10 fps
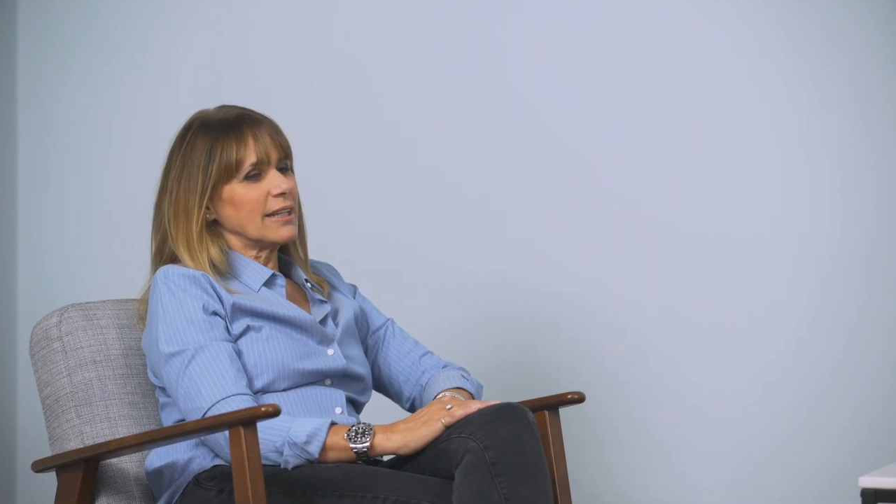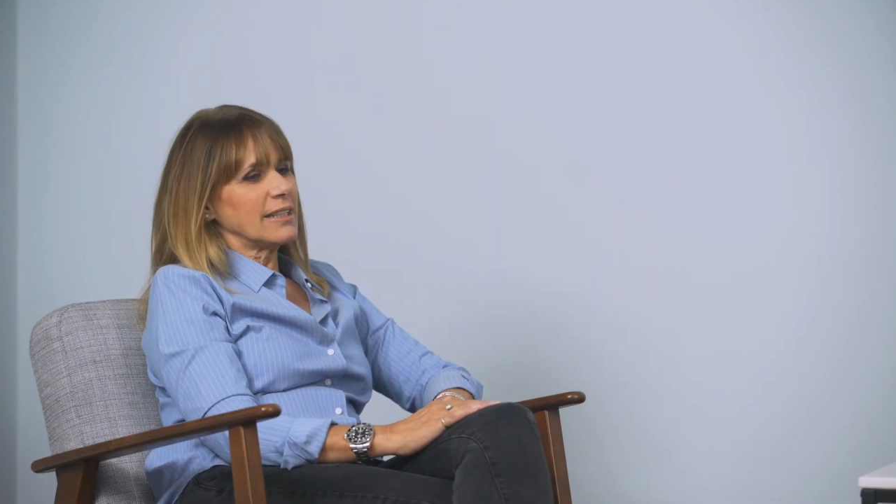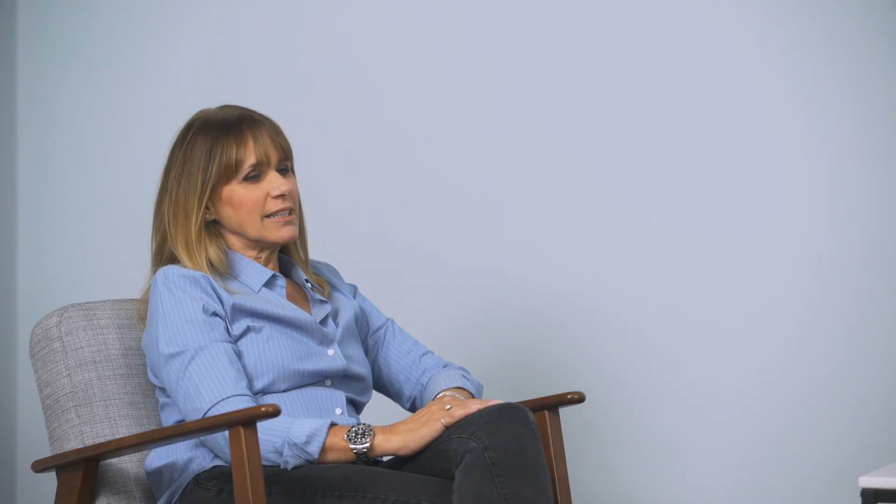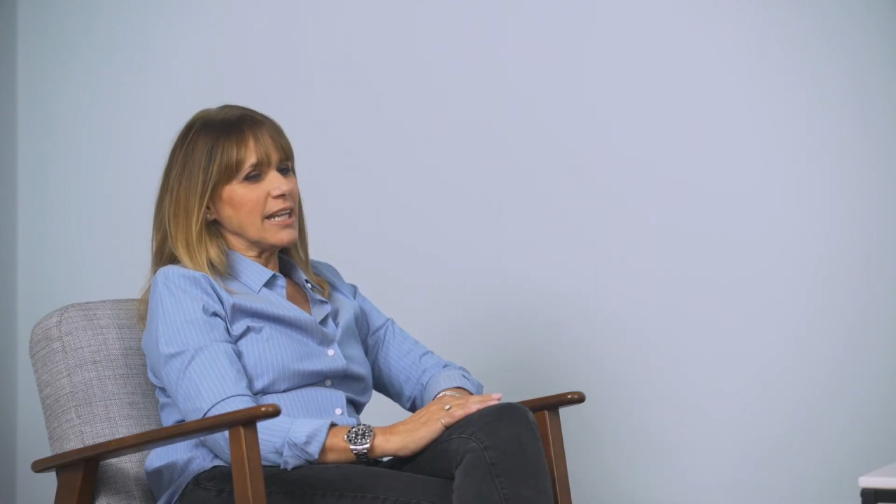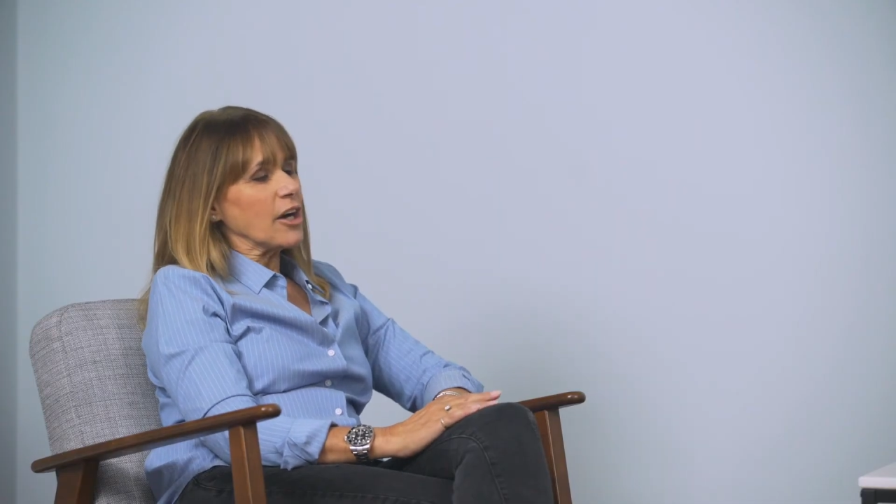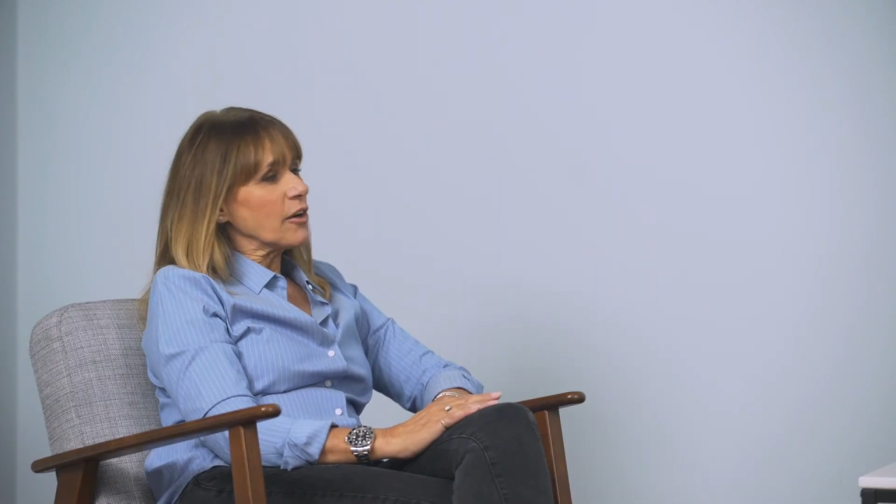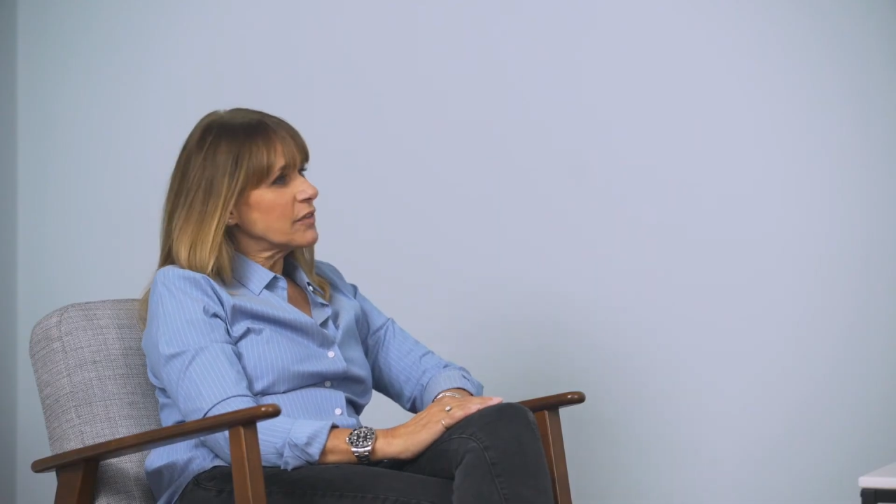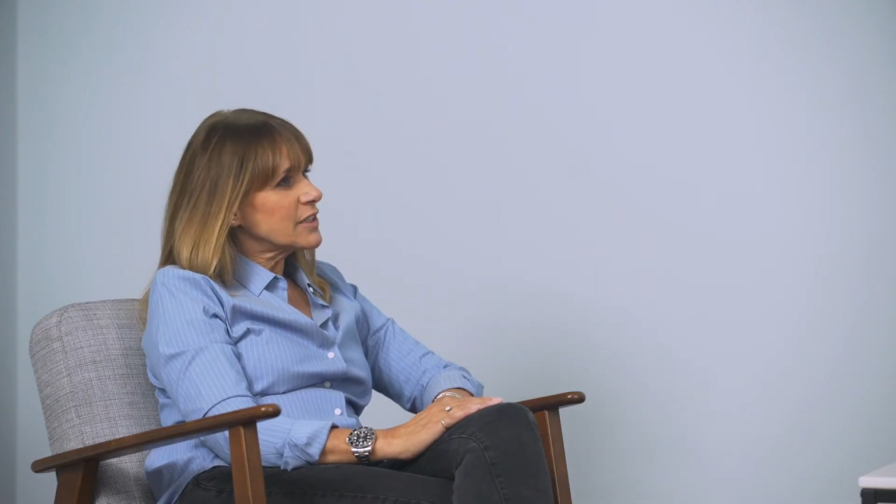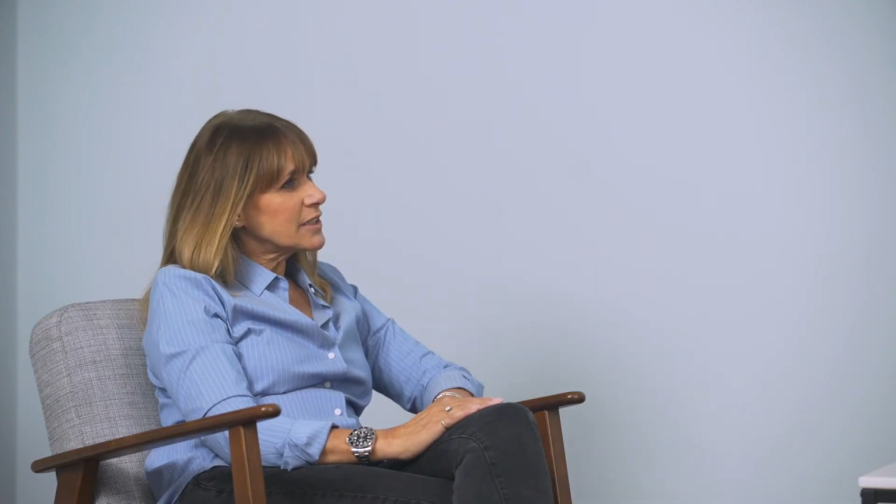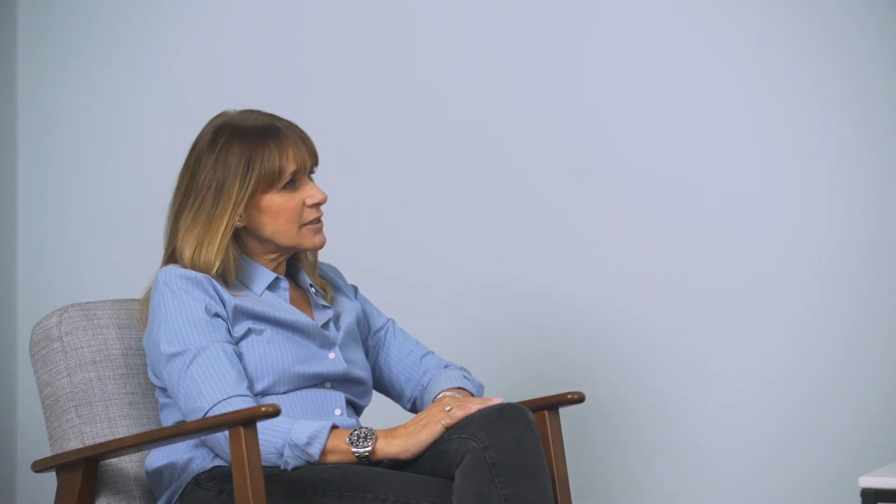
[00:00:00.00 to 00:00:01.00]
The
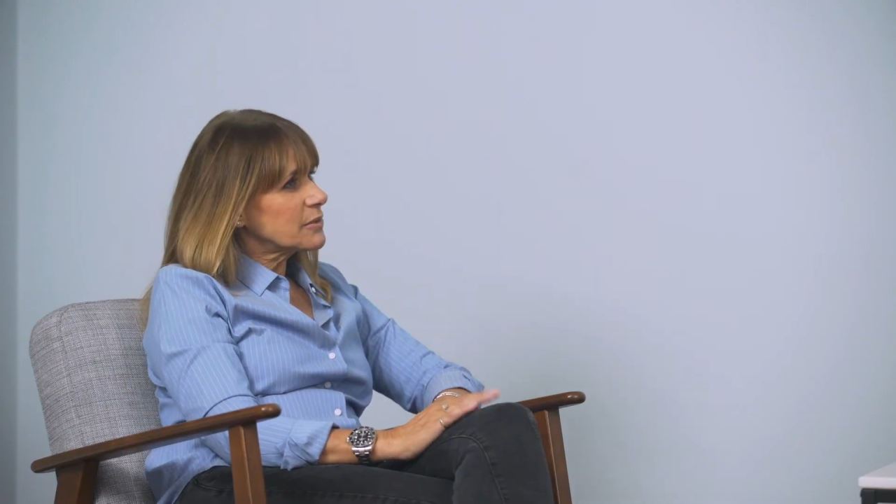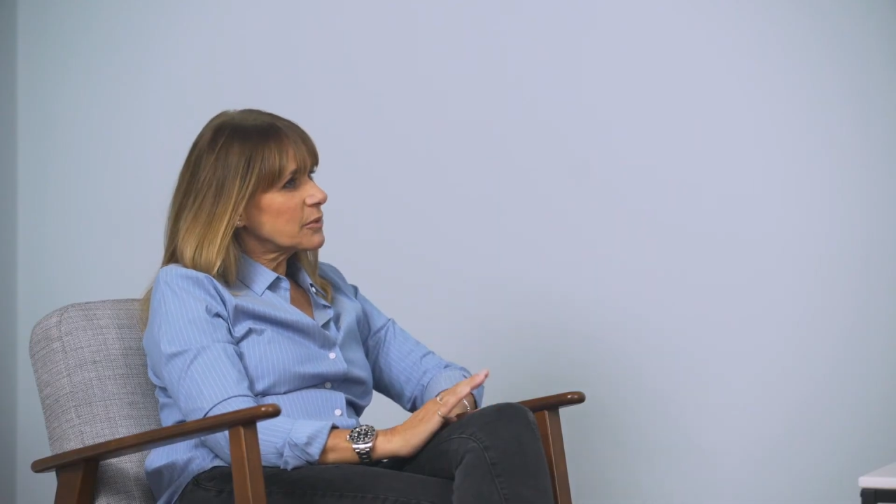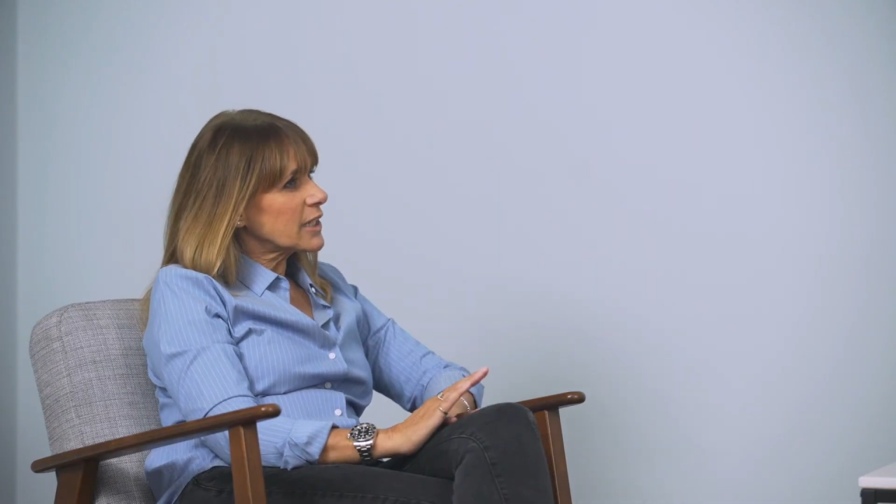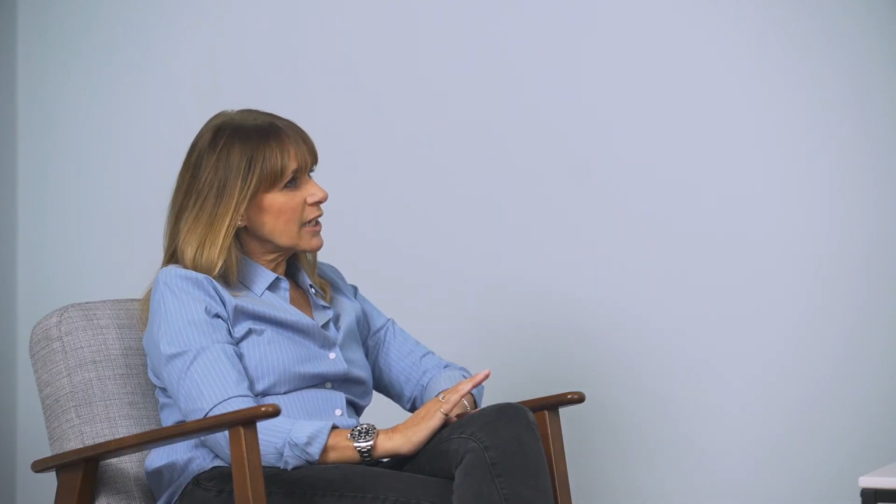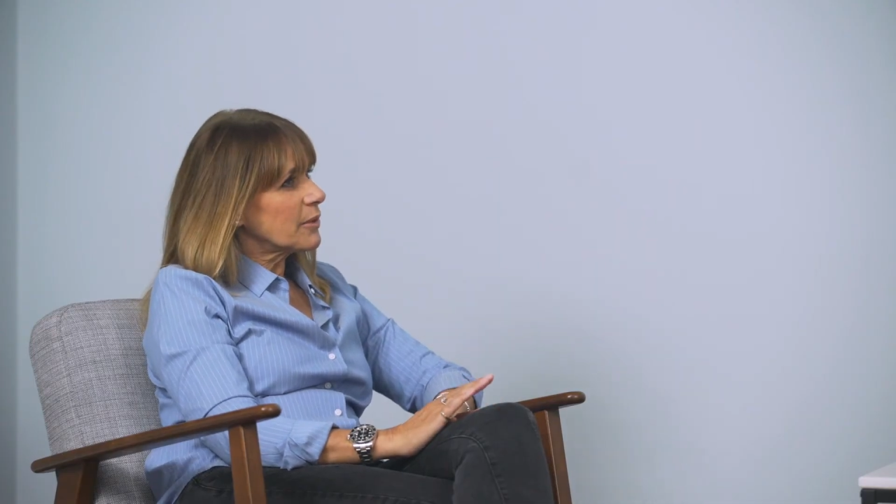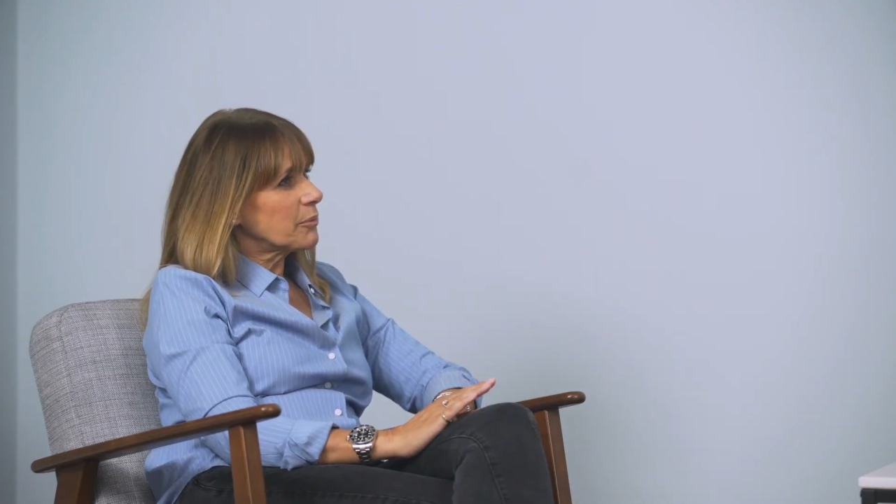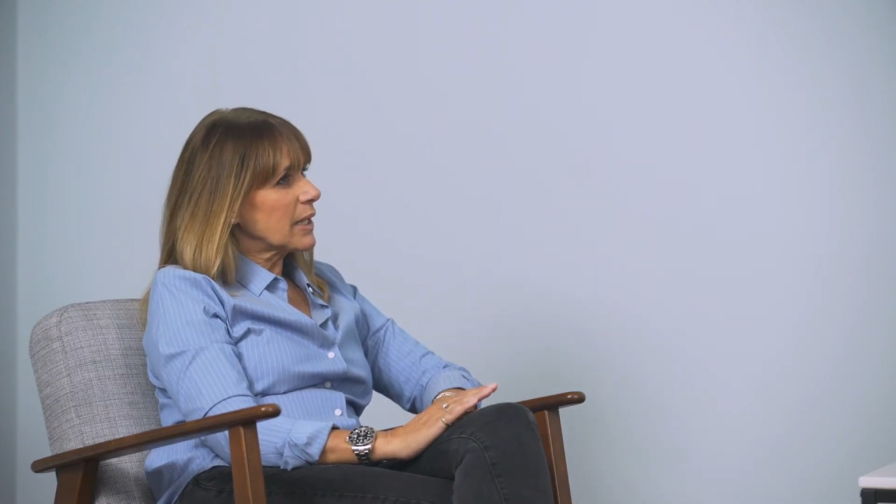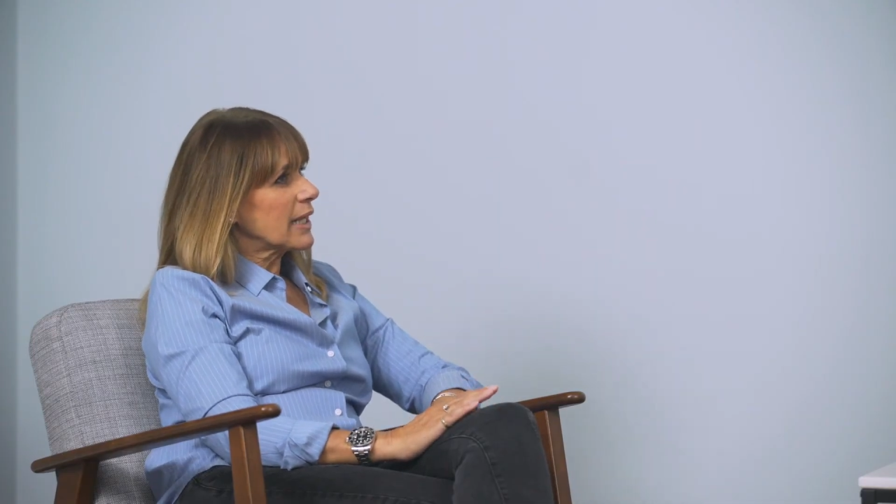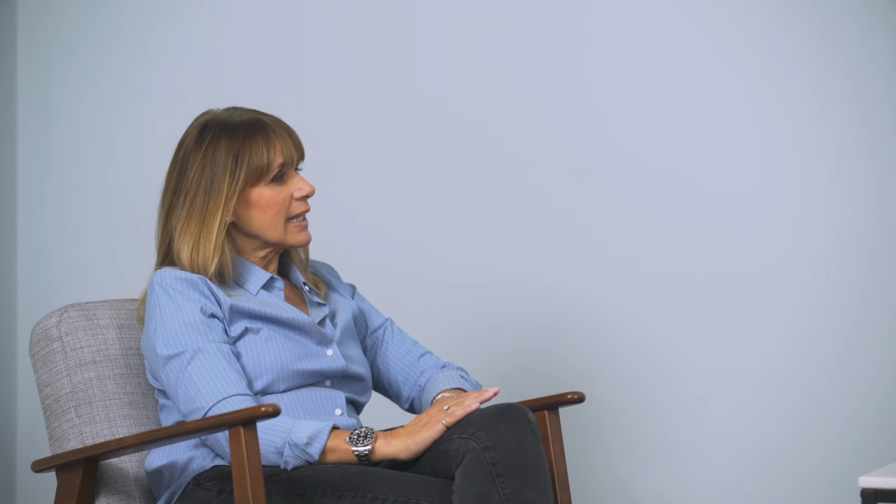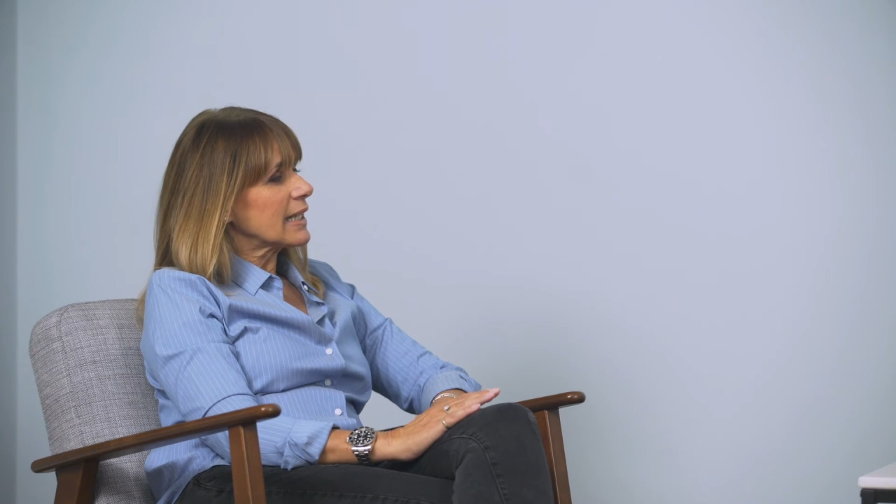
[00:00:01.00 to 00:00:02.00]
nerves were cut
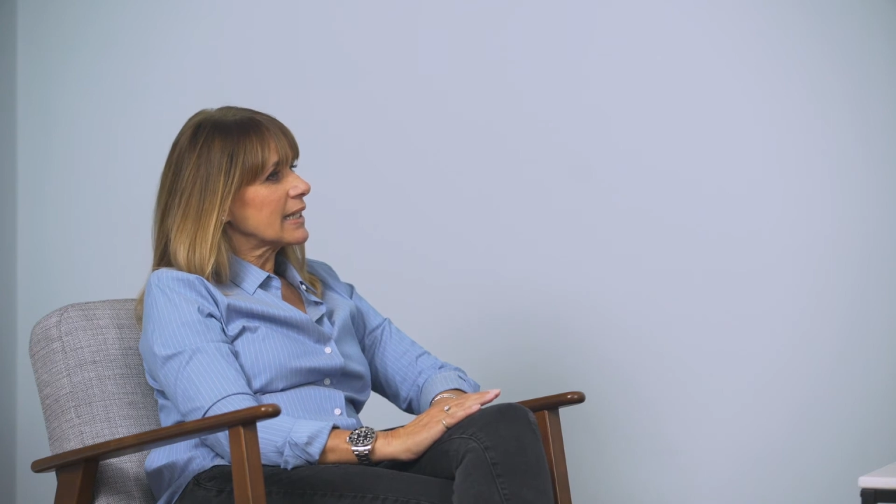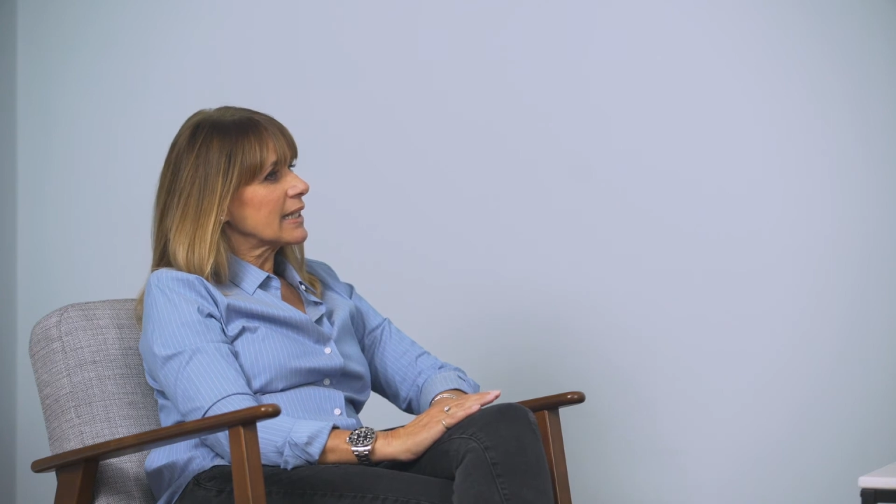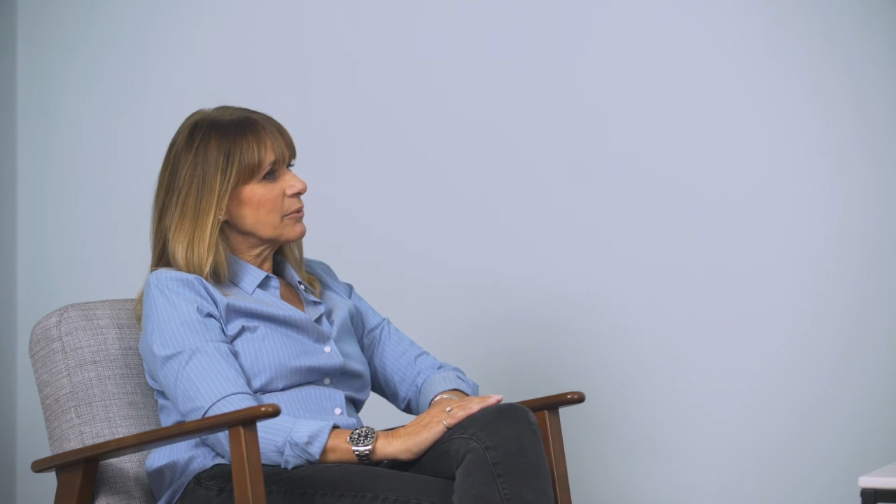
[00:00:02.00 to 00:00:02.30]
back.